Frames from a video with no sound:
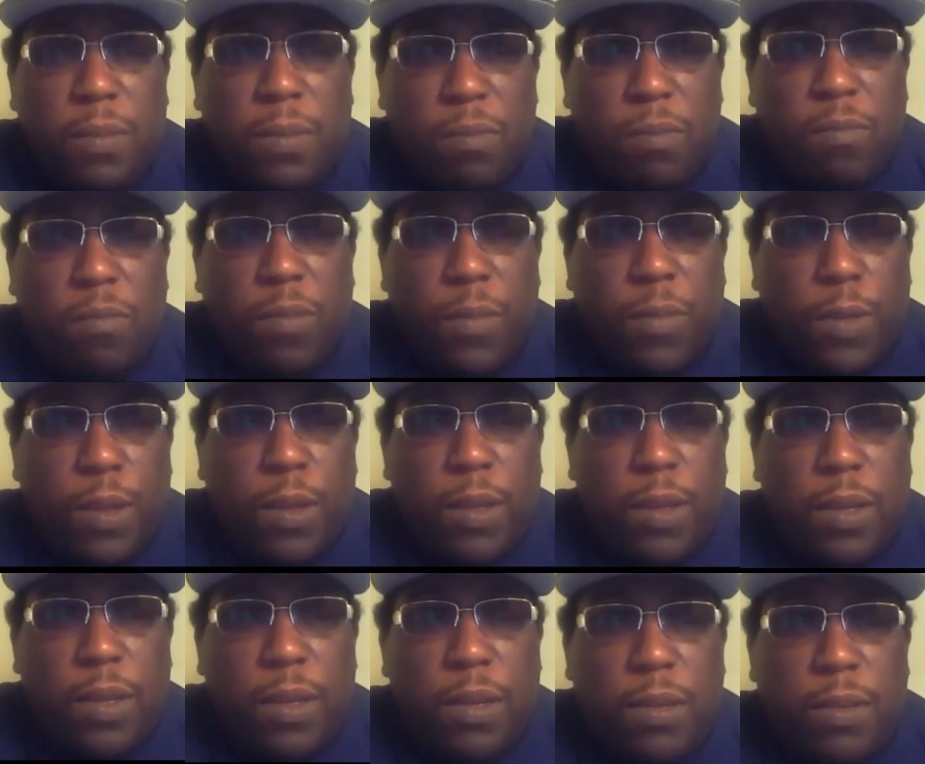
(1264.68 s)
gave me their butt
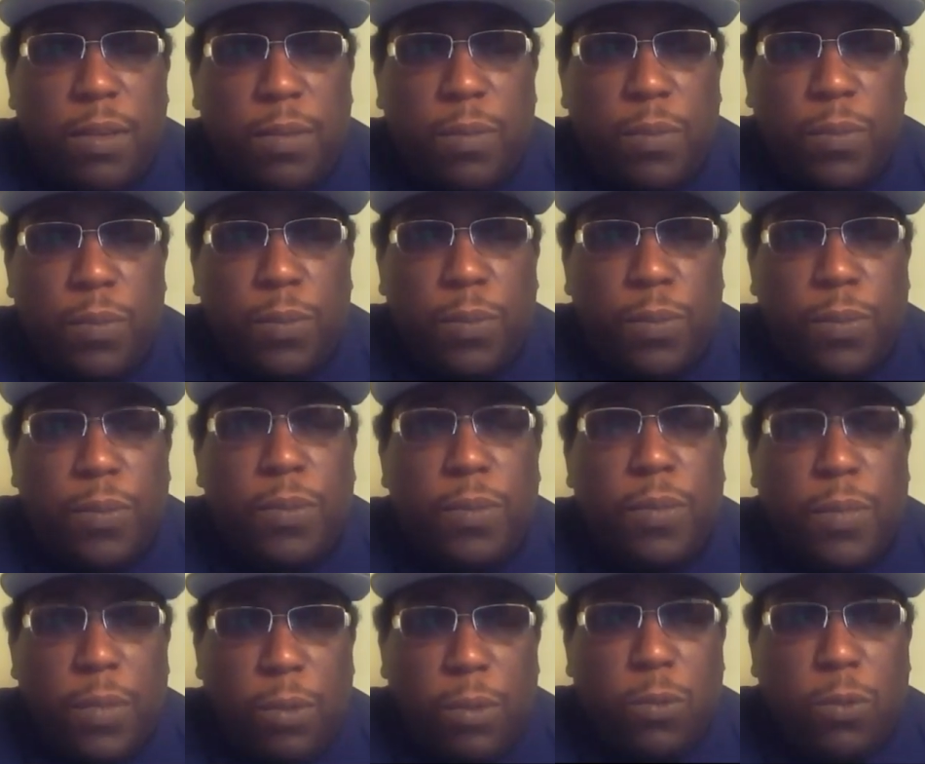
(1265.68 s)
to kiss.
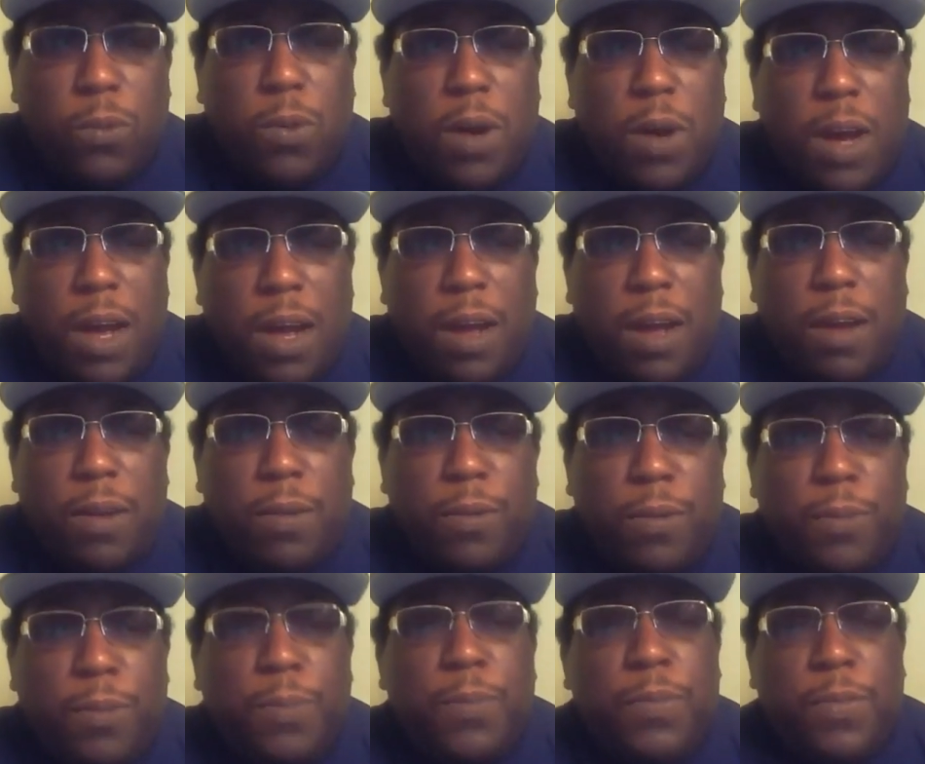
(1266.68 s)
Everybody. Wow.
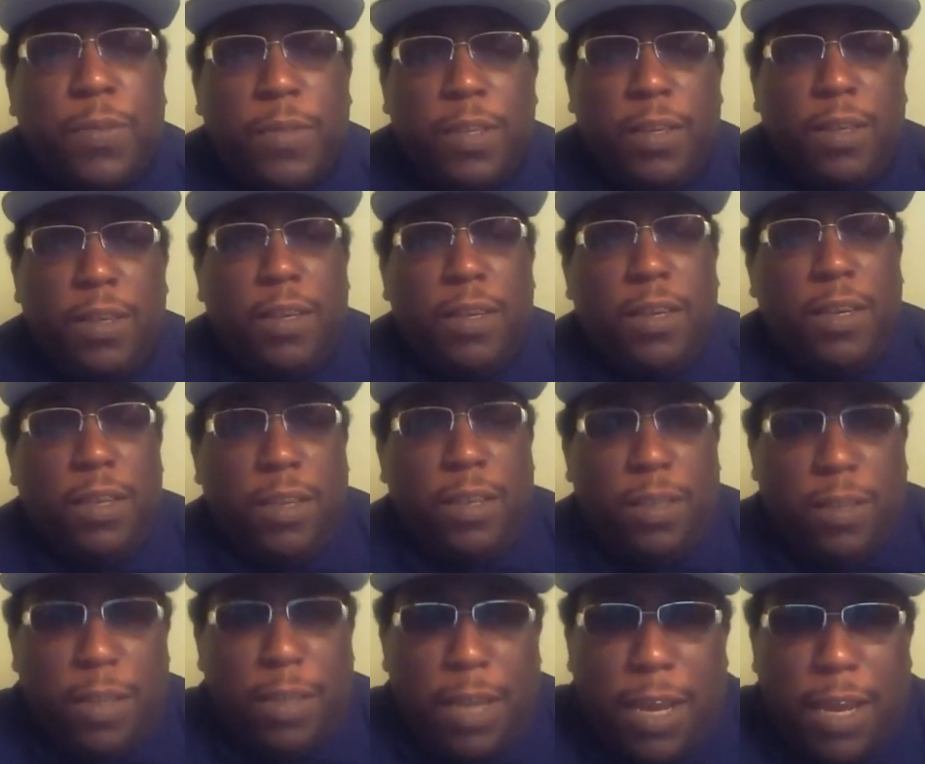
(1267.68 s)

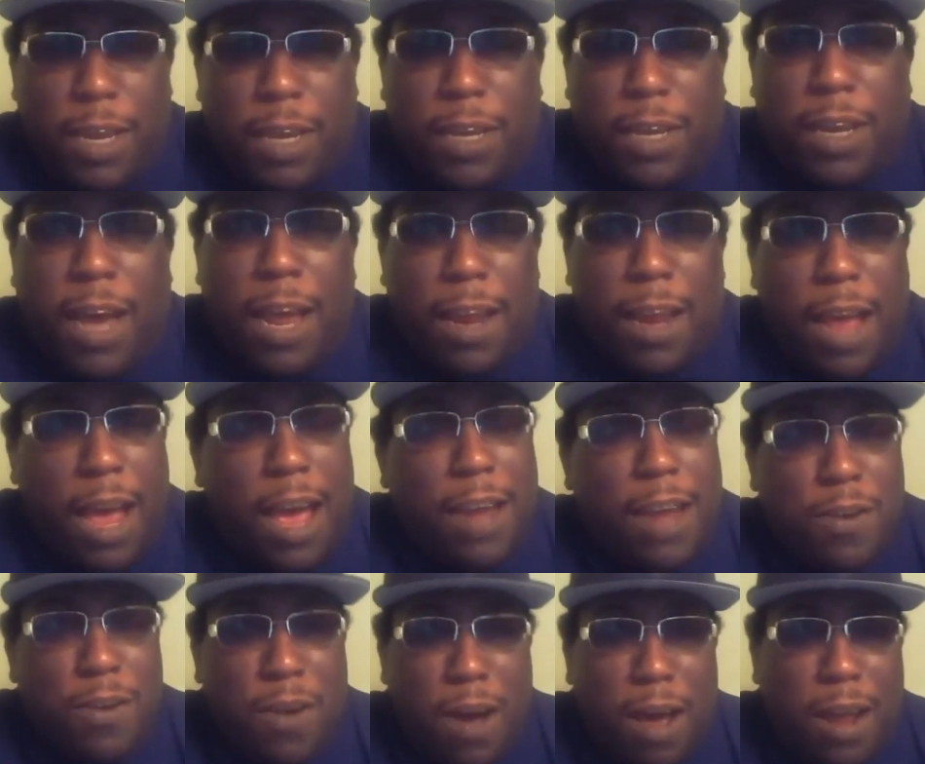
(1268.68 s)
Yeah, I
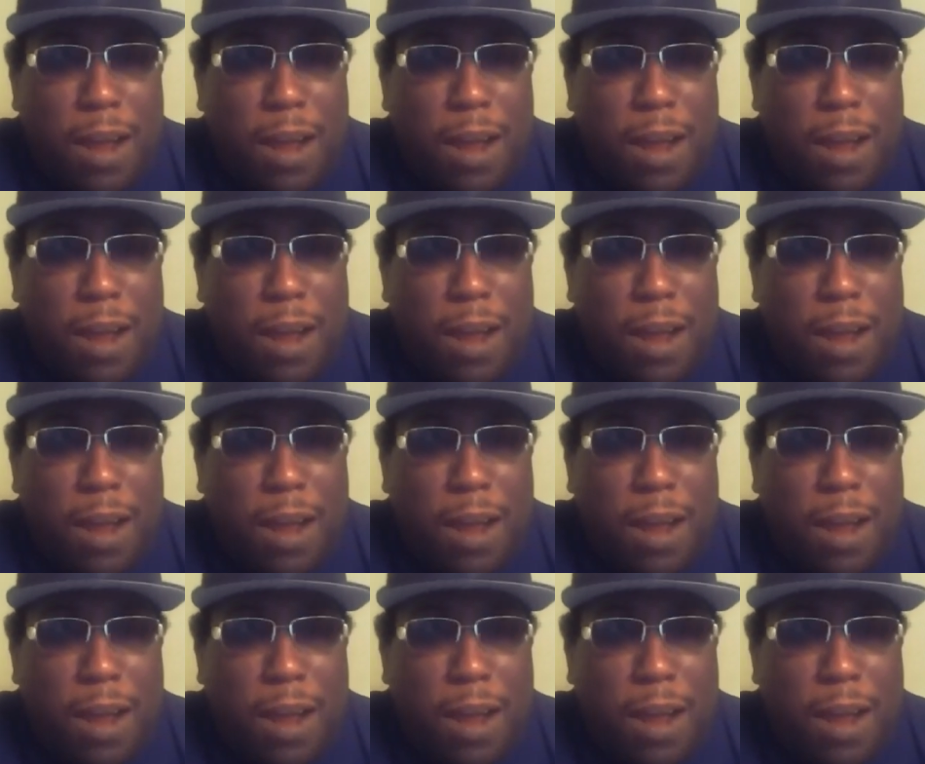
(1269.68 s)
know how